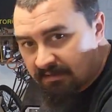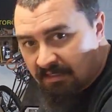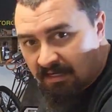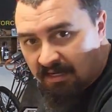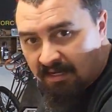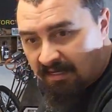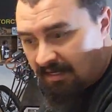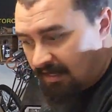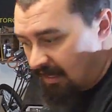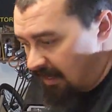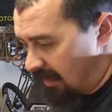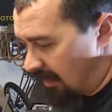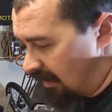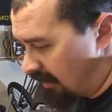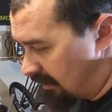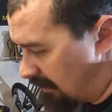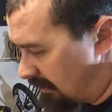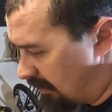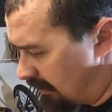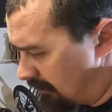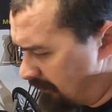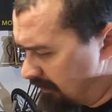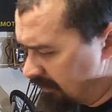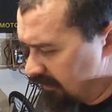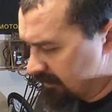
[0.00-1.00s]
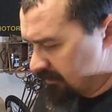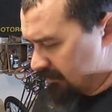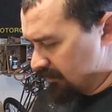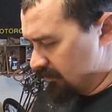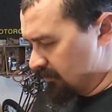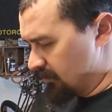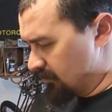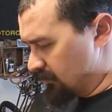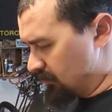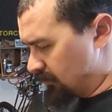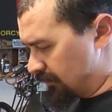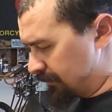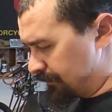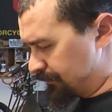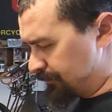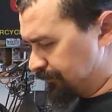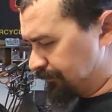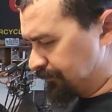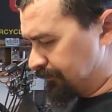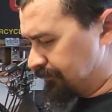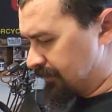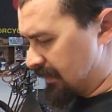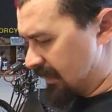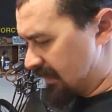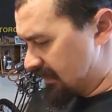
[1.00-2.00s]
I can. I'm going to
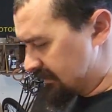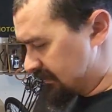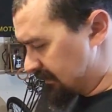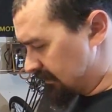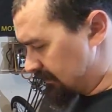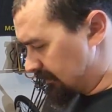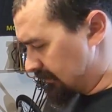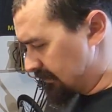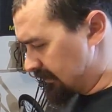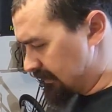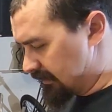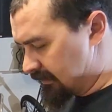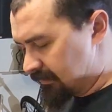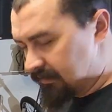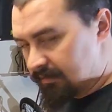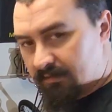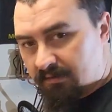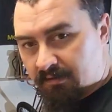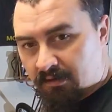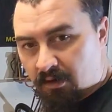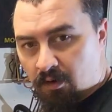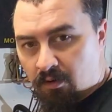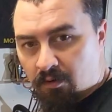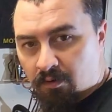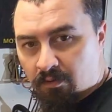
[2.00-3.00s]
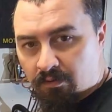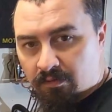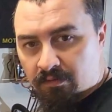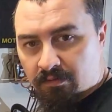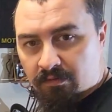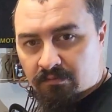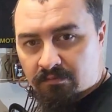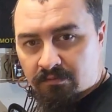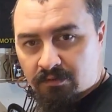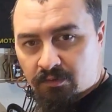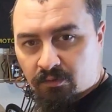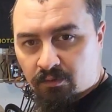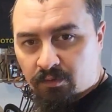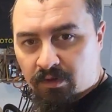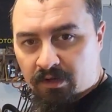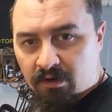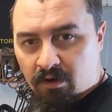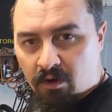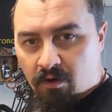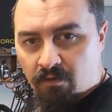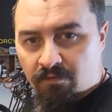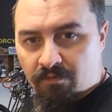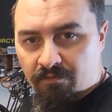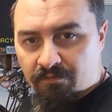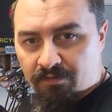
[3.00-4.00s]
basically go do a quick
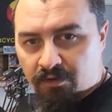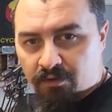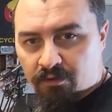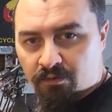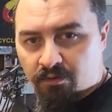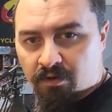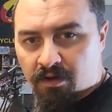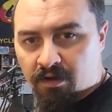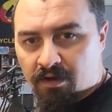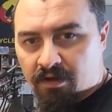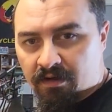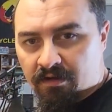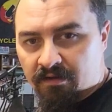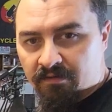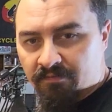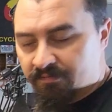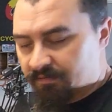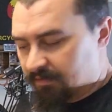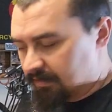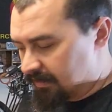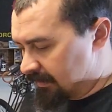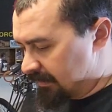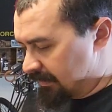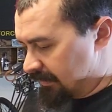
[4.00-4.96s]
overview of